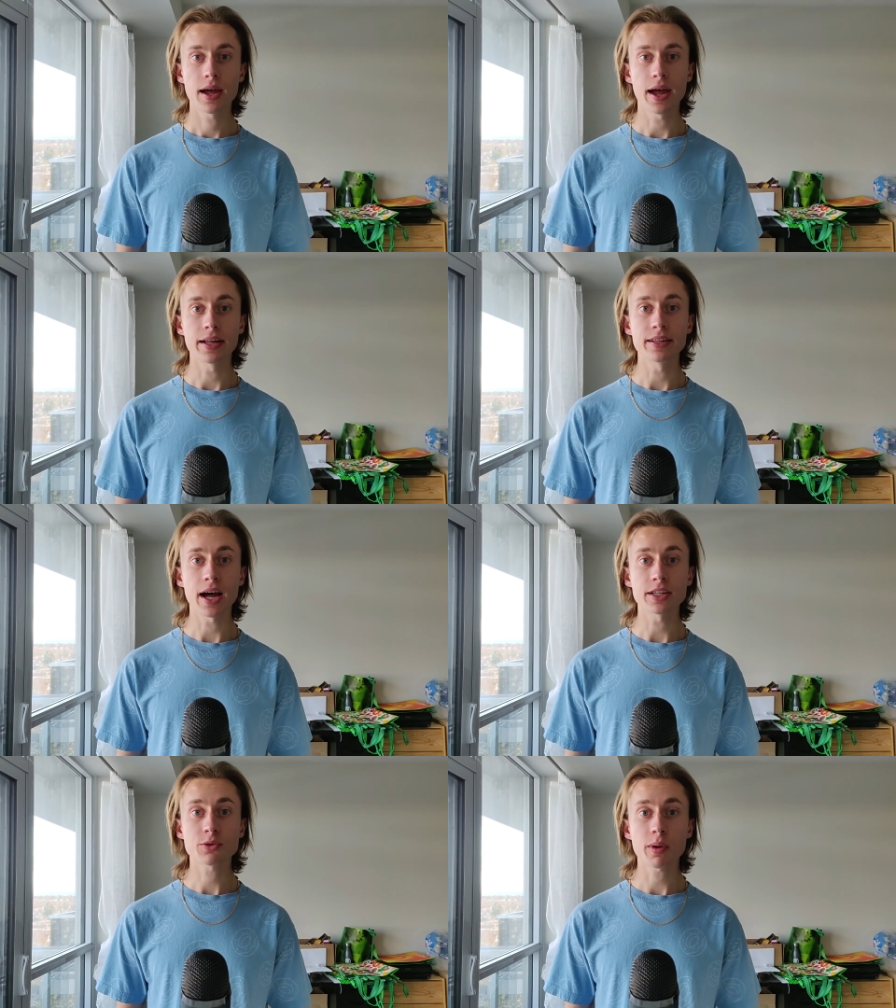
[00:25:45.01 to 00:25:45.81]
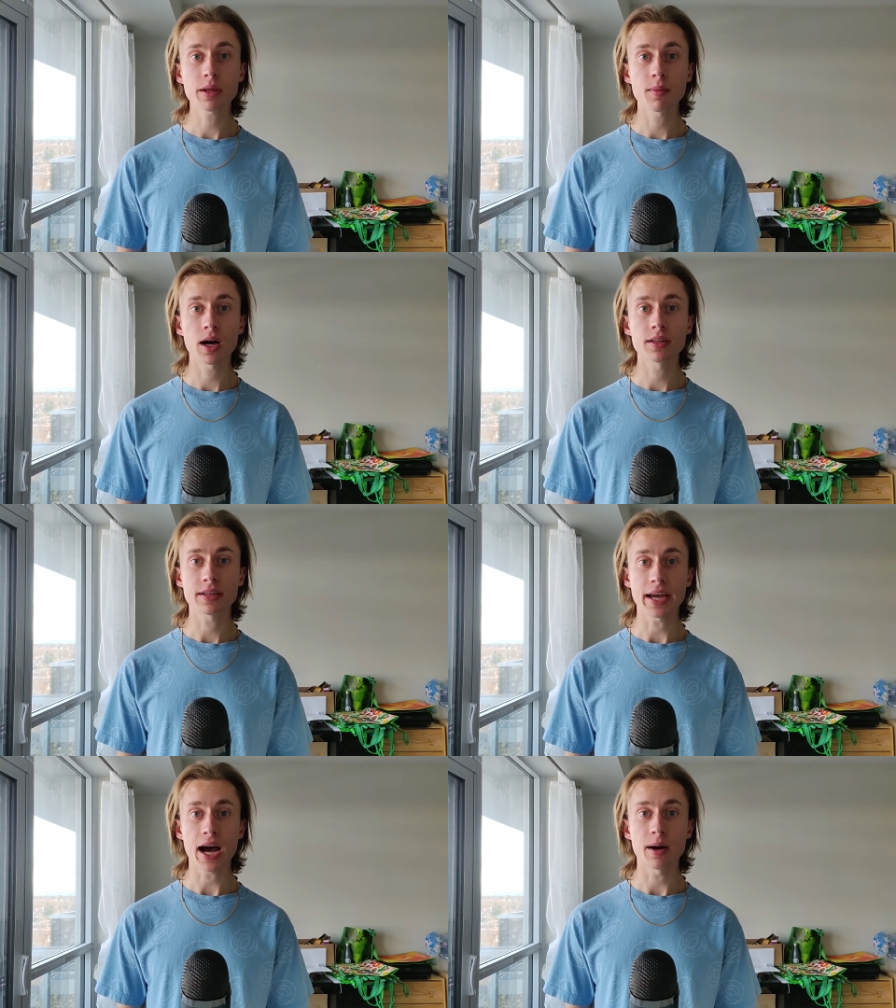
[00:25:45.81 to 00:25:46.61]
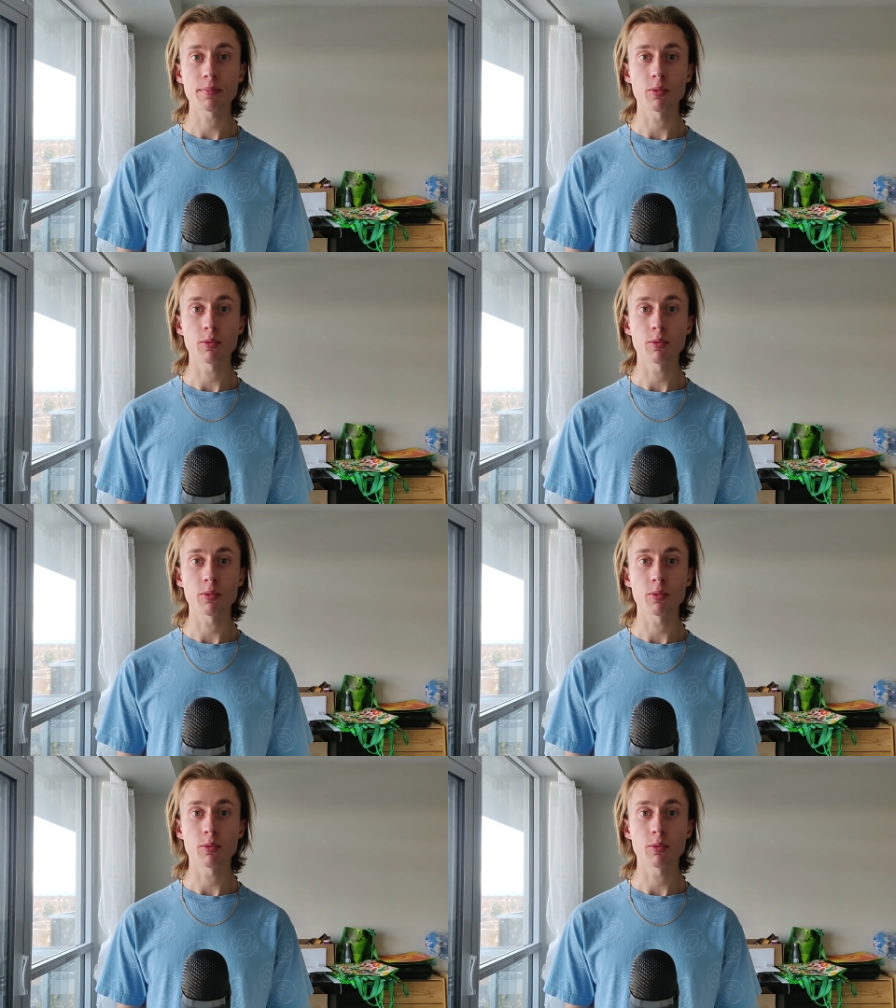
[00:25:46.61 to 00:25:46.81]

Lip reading: And that 20-month gap